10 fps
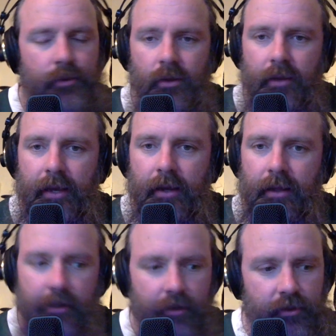Saw that
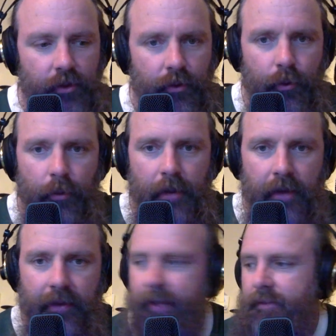hilarious article
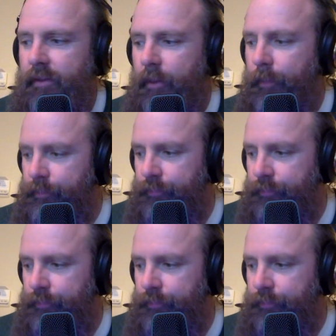about that. So